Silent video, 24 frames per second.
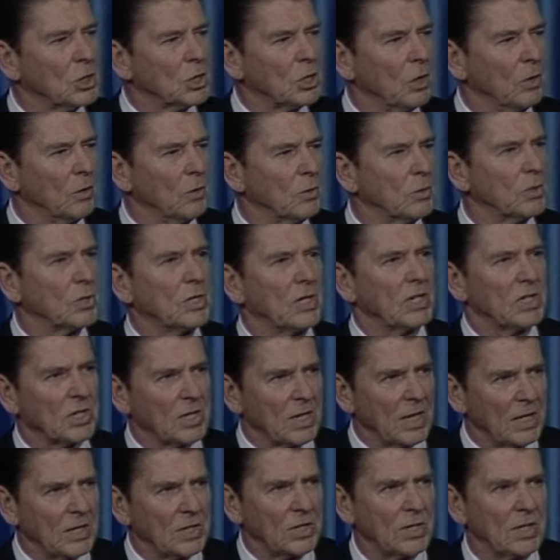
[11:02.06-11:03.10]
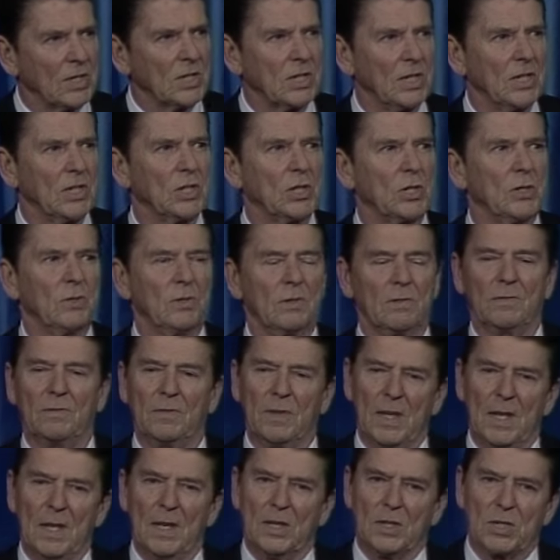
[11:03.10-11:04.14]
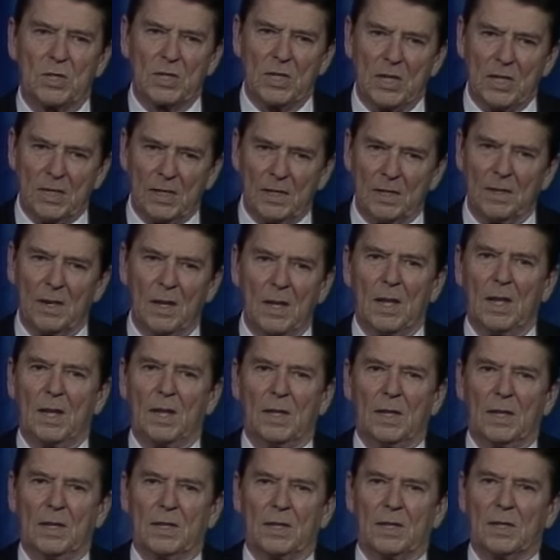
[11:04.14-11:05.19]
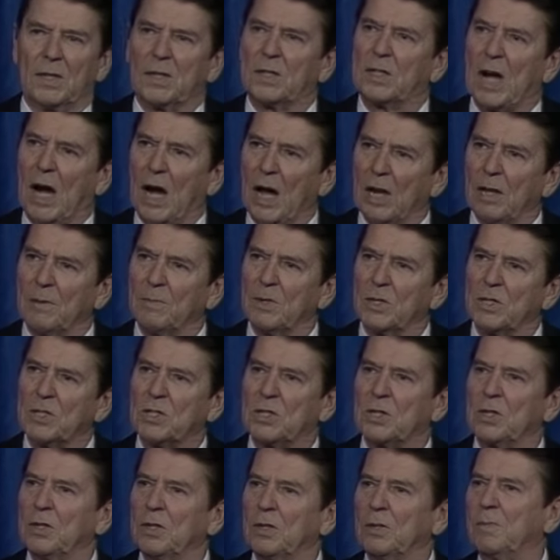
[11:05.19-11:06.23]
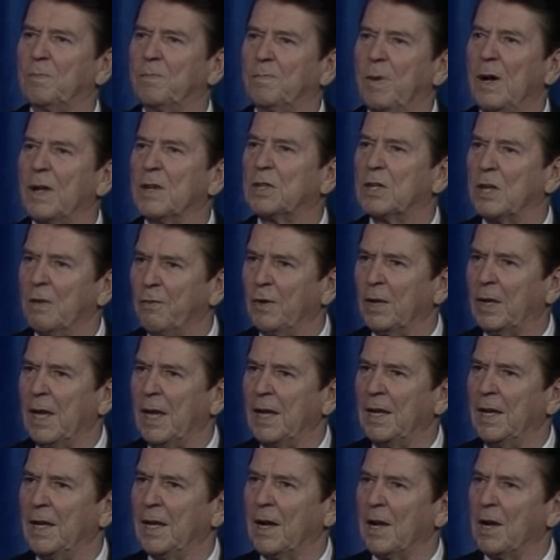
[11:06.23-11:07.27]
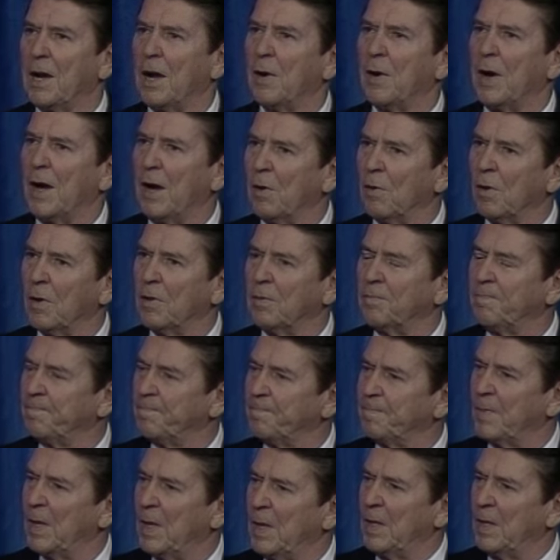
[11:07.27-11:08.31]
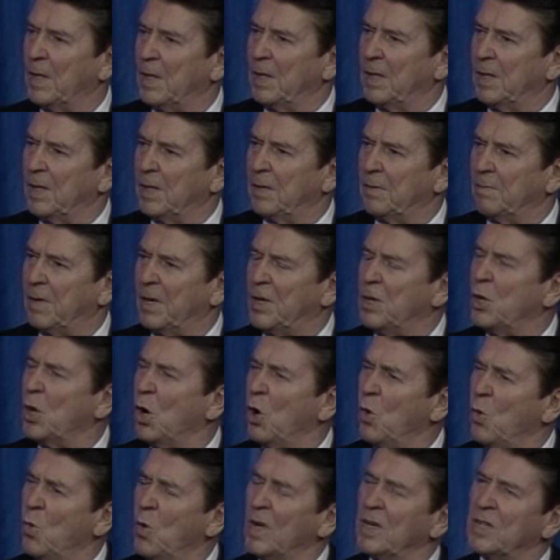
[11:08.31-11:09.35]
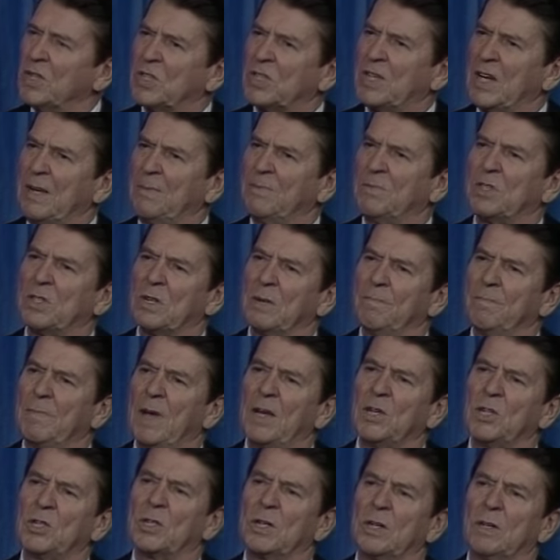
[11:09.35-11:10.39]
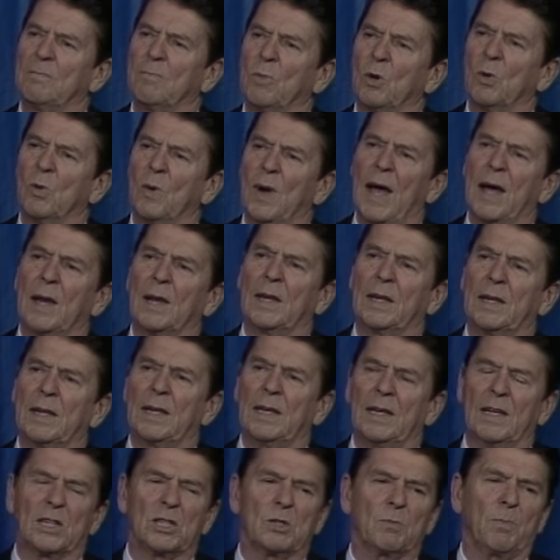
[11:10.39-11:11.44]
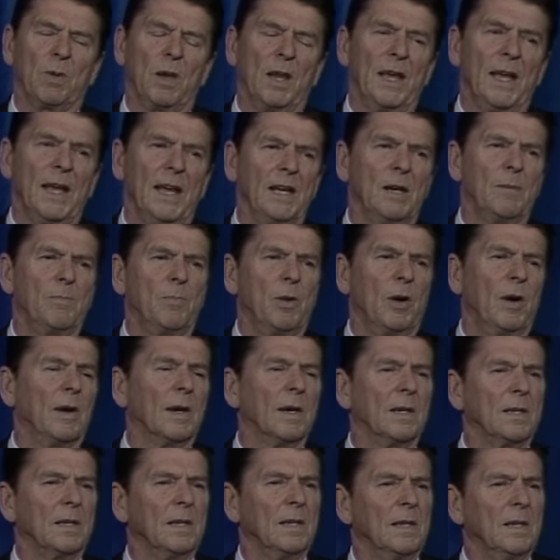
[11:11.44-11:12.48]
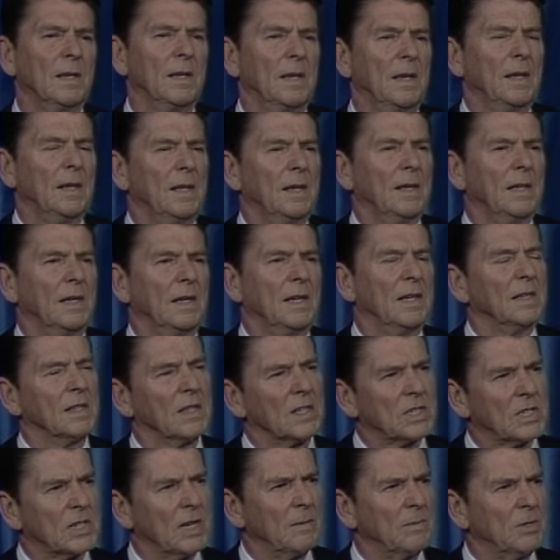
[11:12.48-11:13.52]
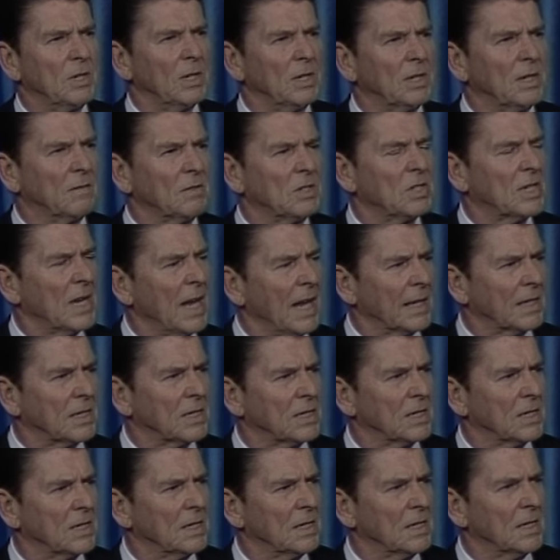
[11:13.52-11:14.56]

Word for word: shows discuss this issue, seen columnists uh, pontificating on our error, but no one seems to mention morality as playing a part in the subject of sex.